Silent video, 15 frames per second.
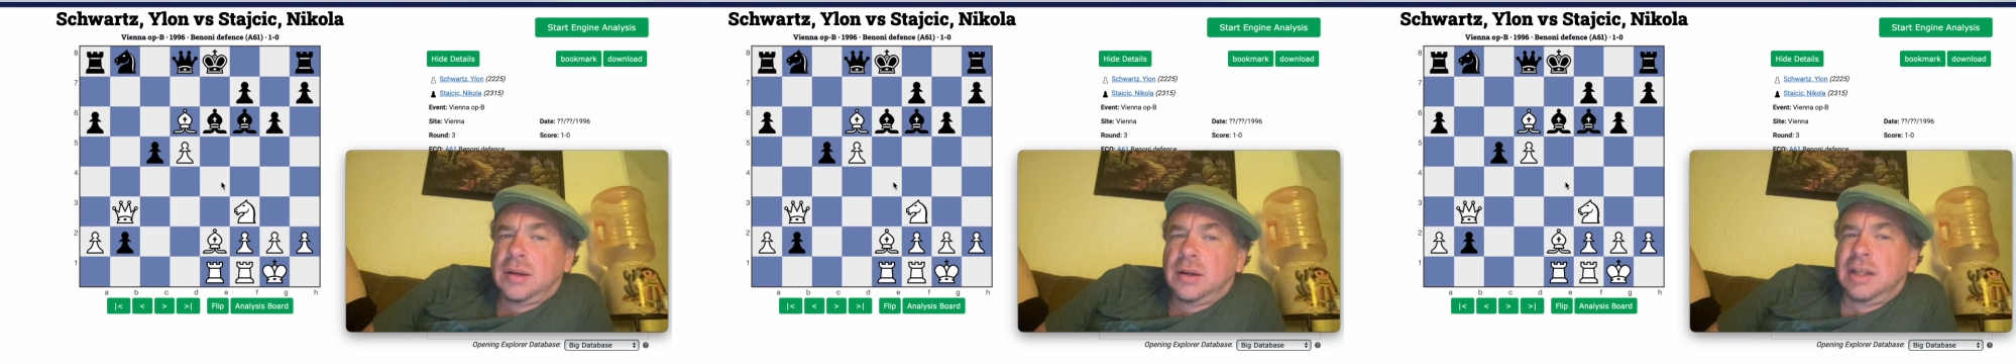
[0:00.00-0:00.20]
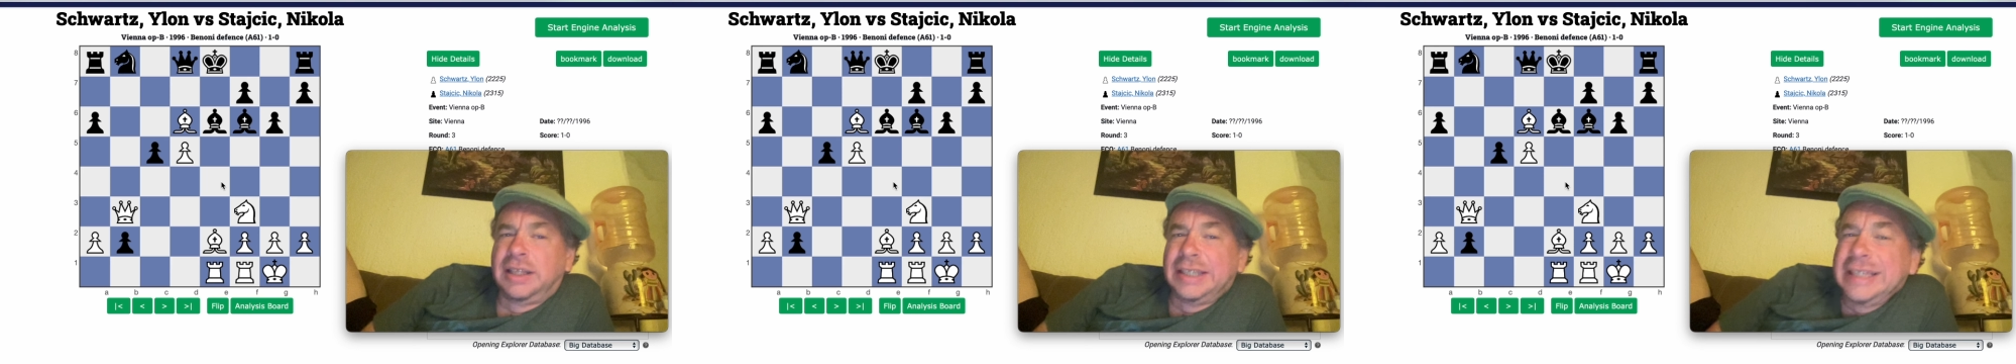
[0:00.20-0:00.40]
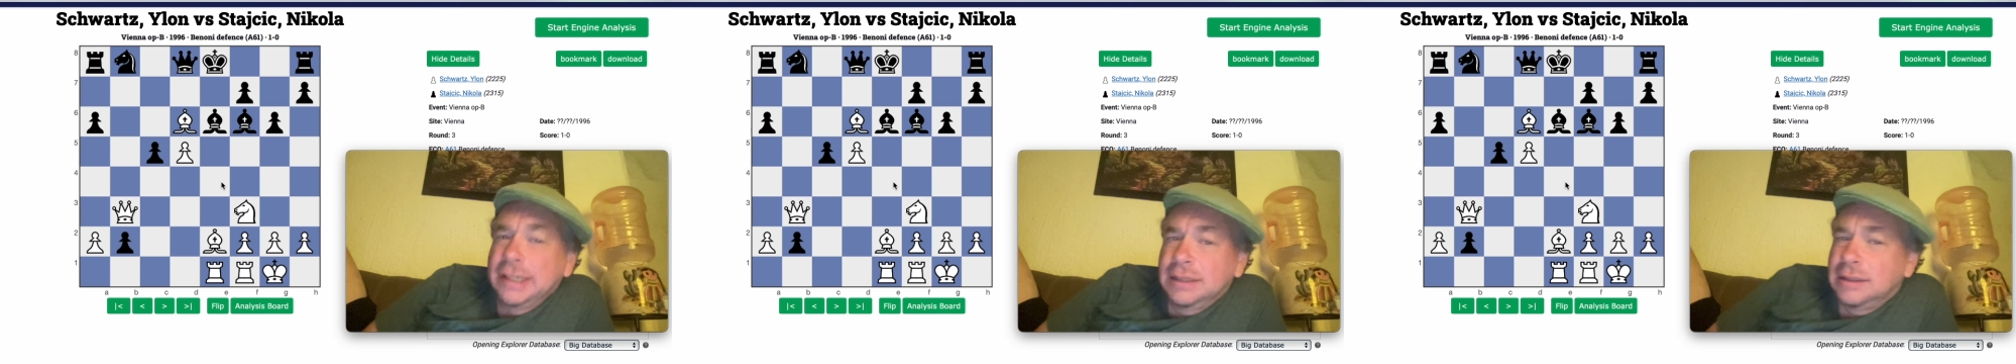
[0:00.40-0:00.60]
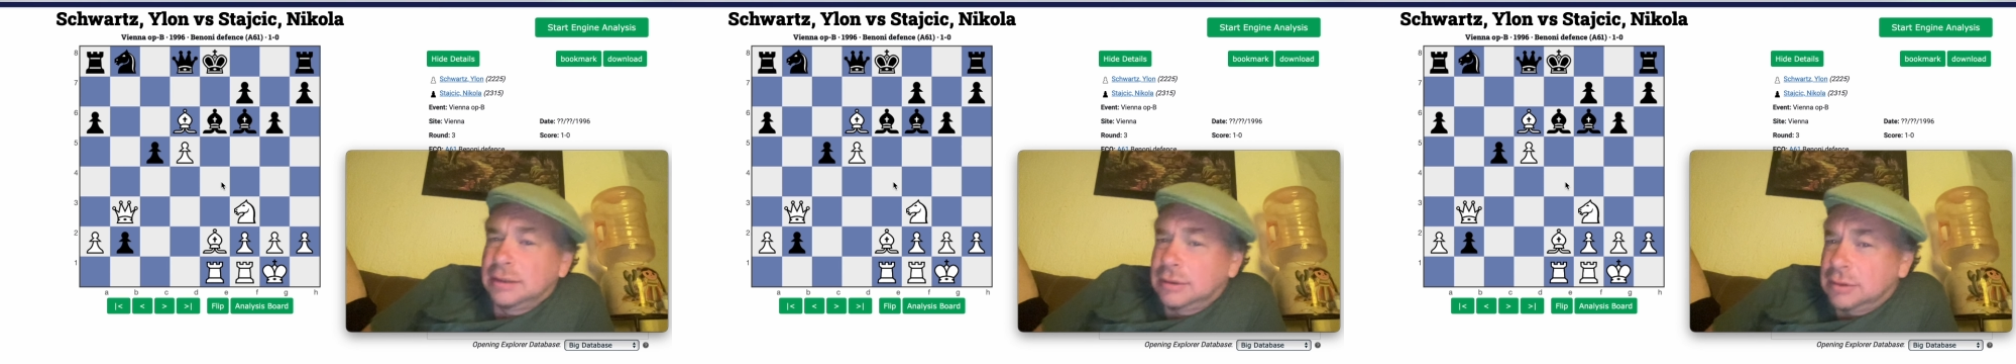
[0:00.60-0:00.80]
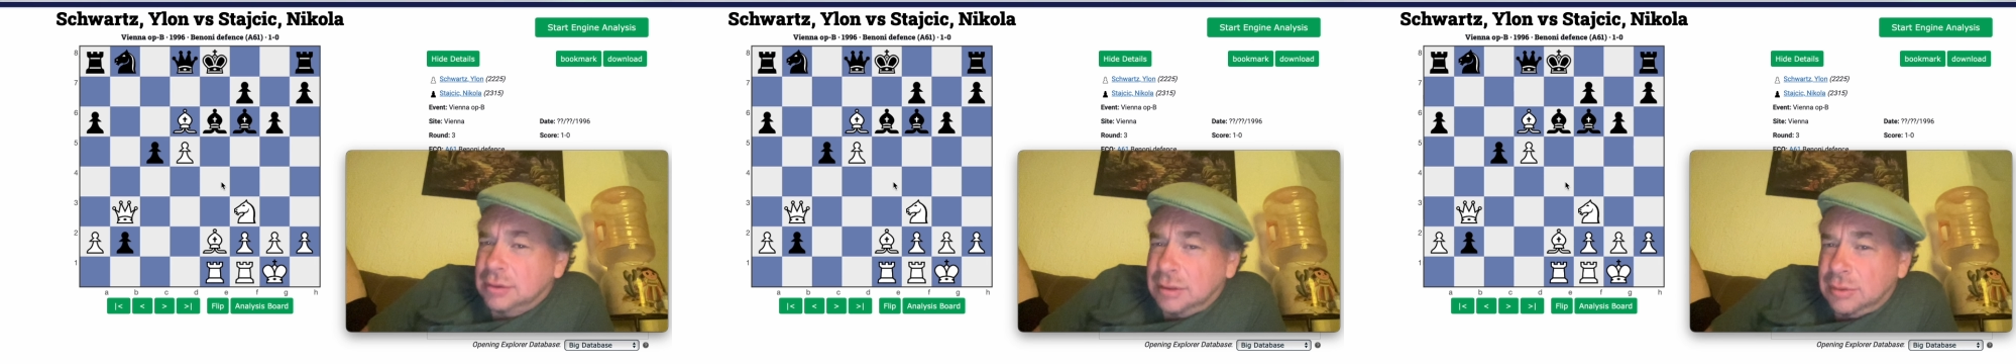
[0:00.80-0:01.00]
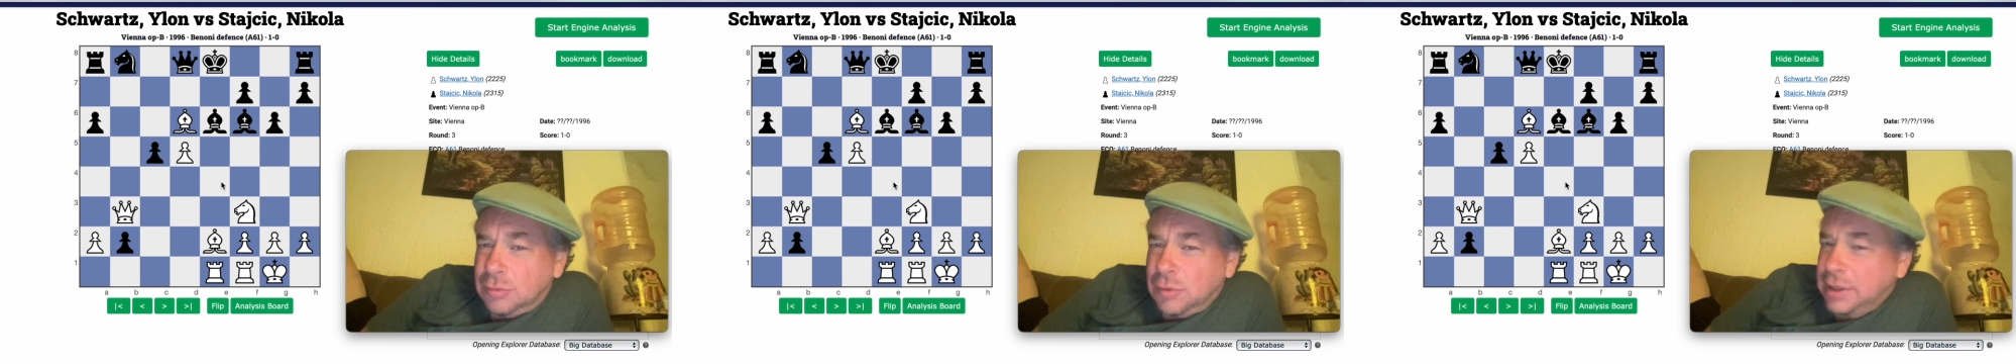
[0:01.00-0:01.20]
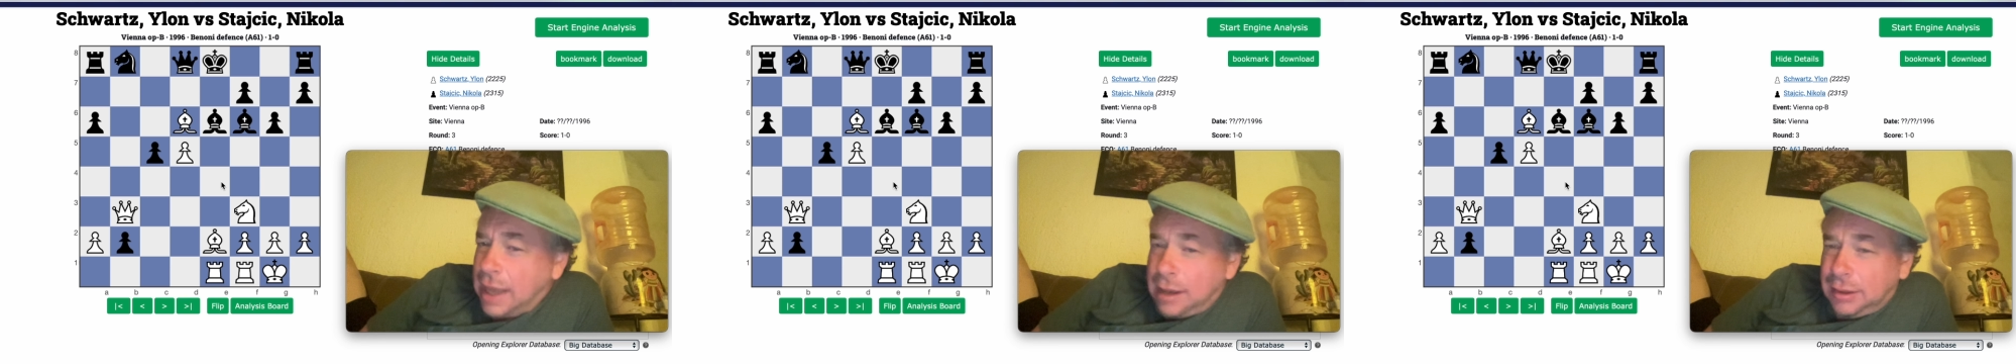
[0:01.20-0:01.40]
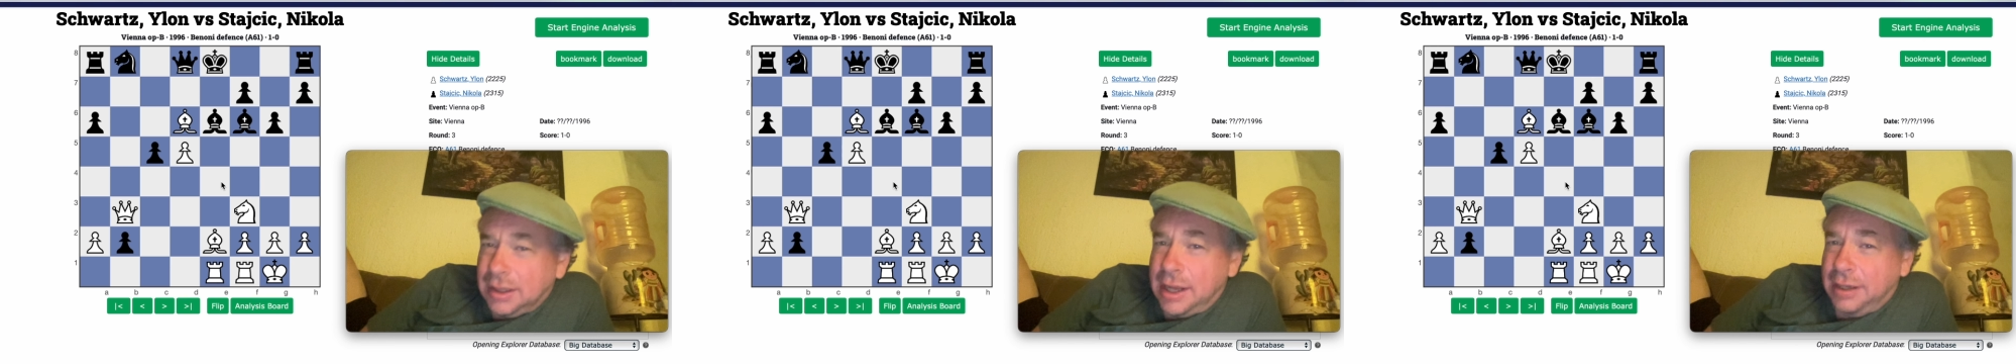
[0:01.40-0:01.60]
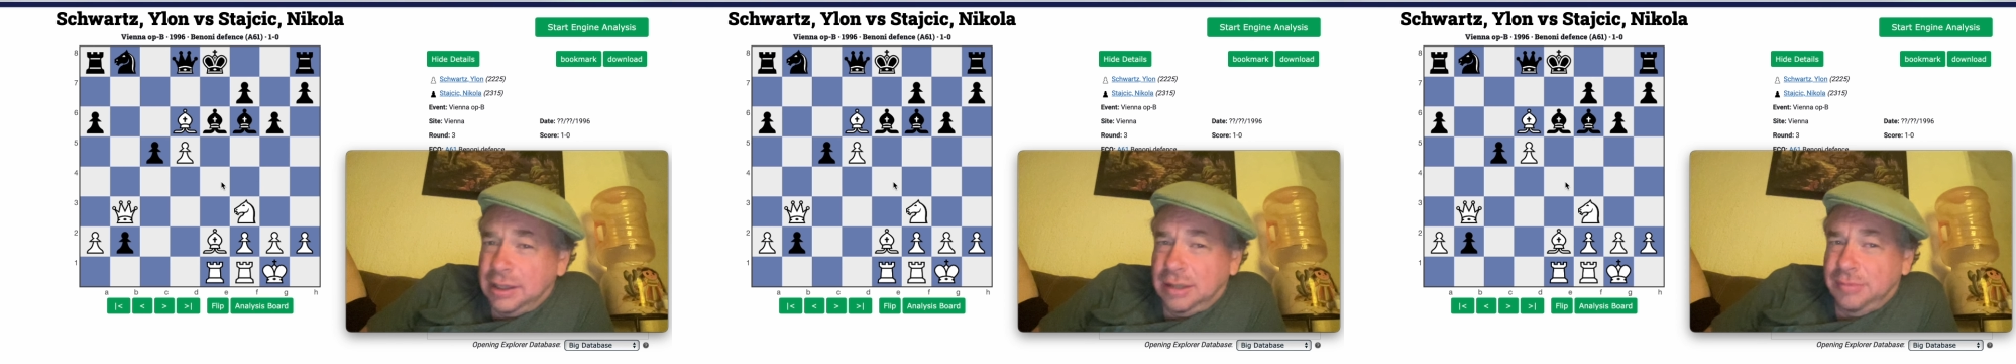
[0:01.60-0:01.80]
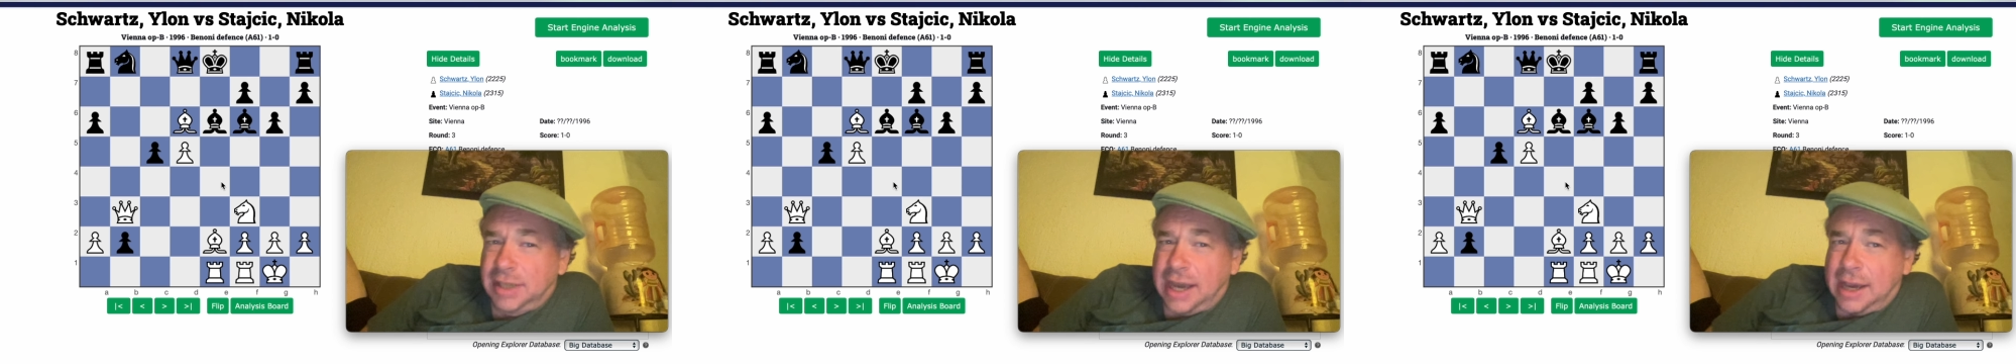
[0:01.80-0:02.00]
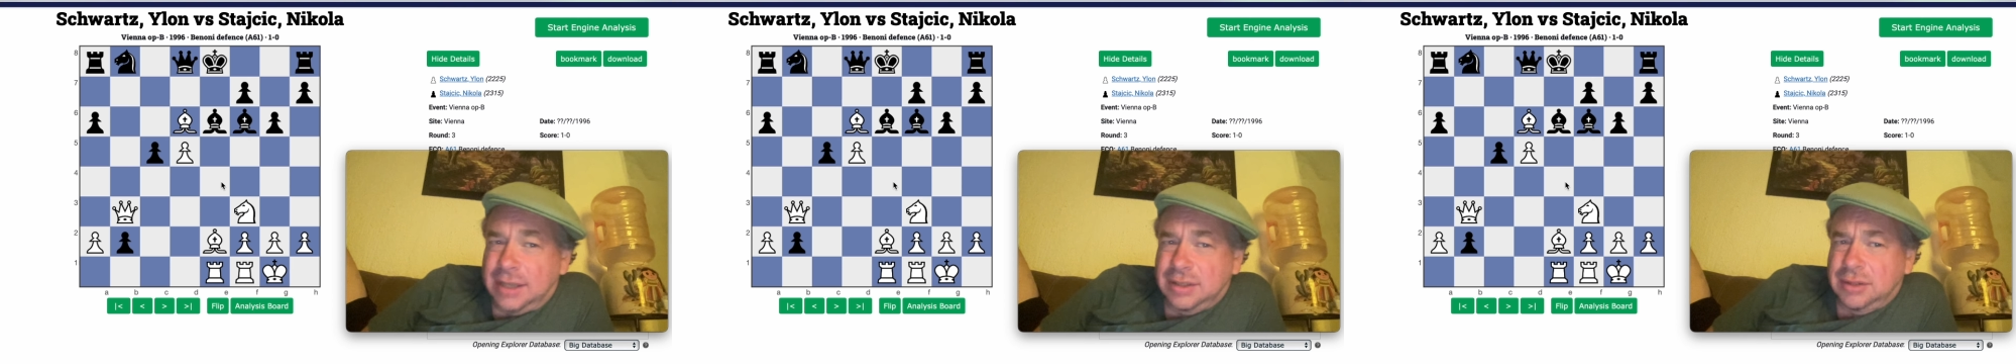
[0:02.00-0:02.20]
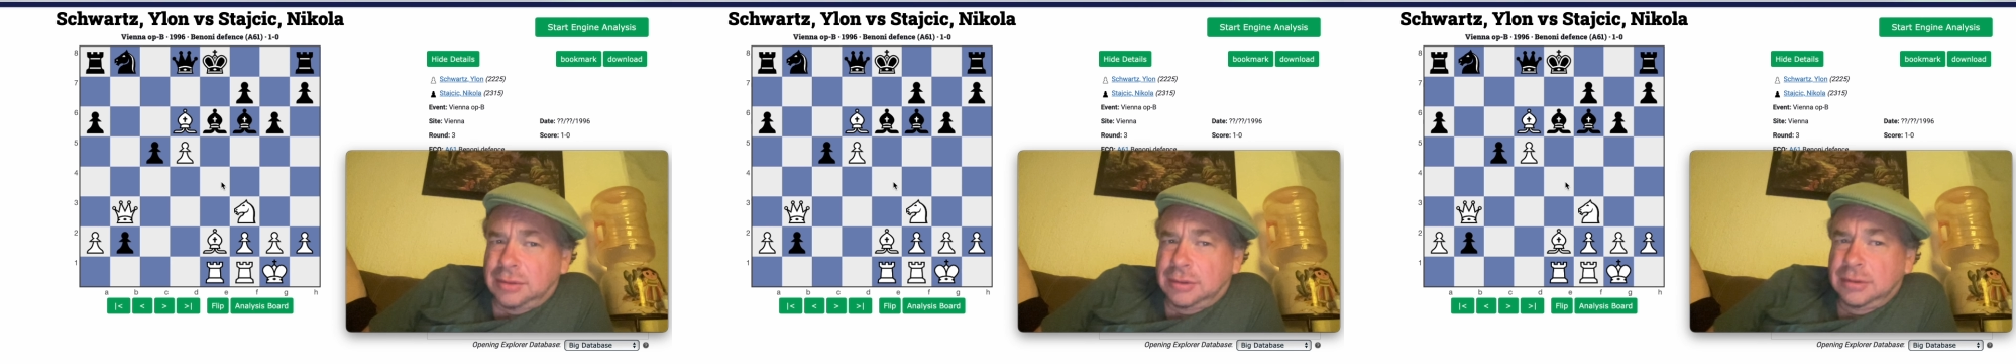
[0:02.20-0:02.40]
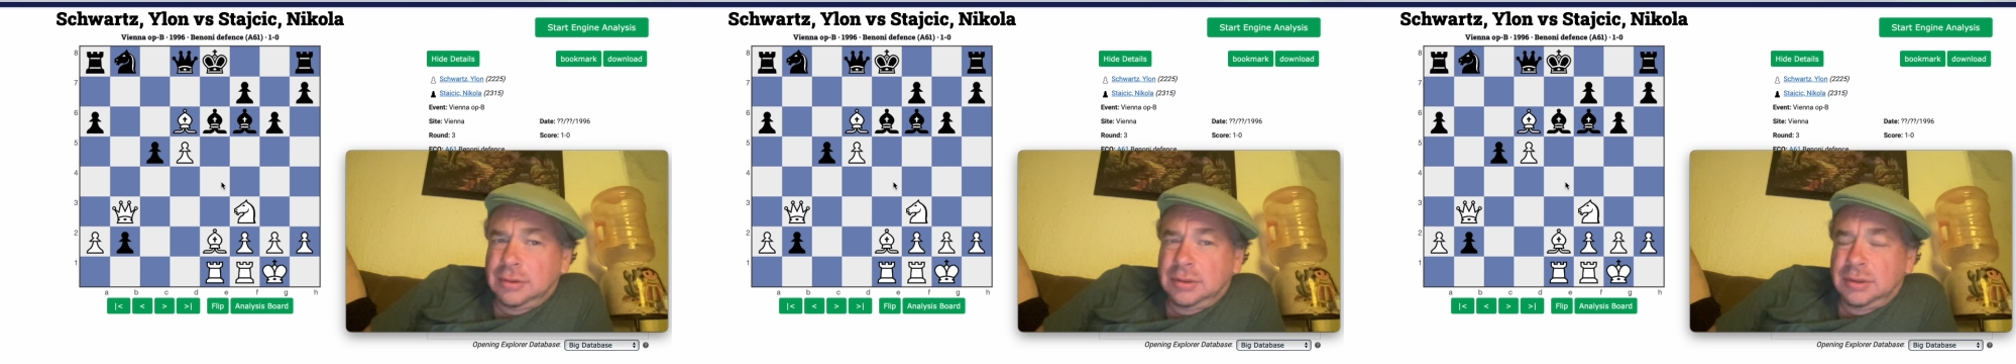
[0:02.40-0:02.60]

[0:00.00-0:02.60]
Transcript: clean without letting him castle.